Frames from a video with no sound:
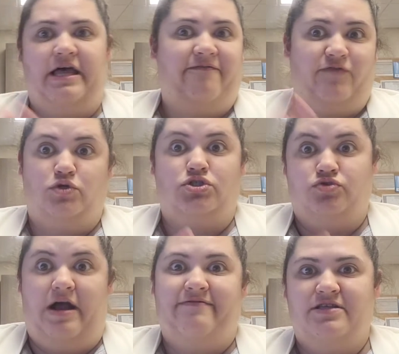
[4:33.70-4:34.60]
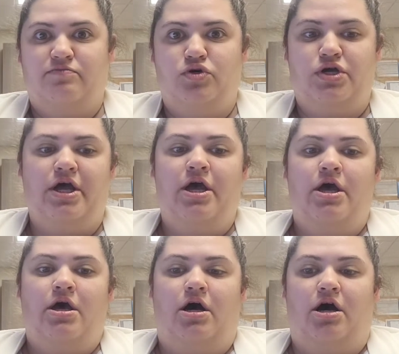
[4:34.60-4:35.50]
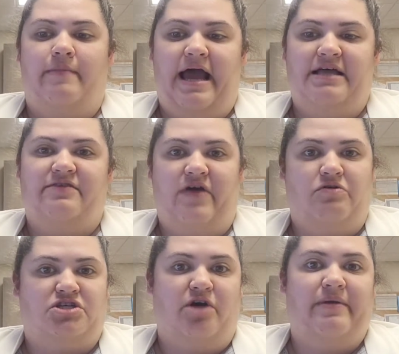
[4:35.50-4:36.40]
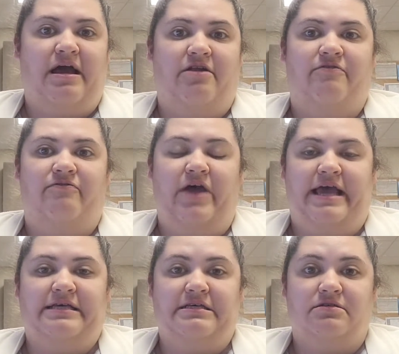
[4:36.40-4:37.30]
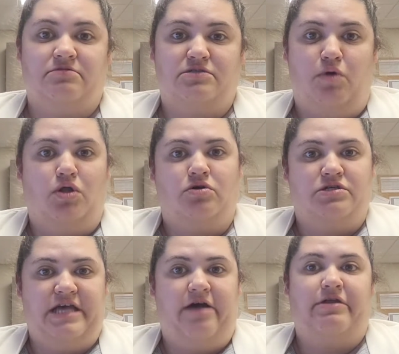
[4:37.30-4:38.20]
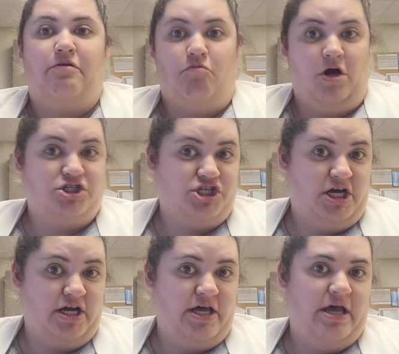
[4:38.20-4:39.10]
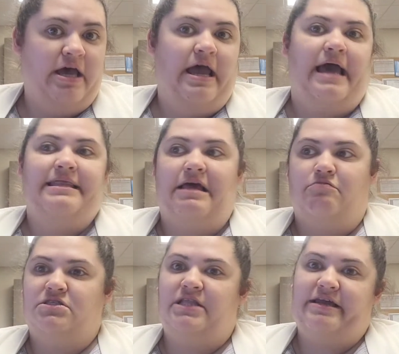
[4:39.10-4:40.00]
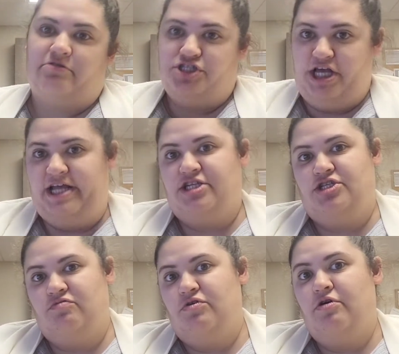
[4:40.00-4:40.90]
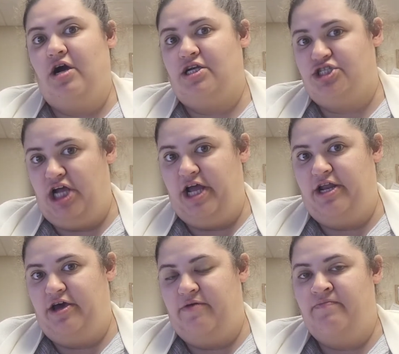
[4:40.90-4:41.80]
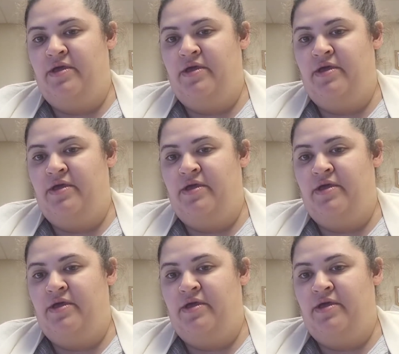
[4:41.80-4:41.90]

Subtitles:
first draft of the book, had the virus coming out of a smaller town in Russia, and then was later changed to Wuhan, China,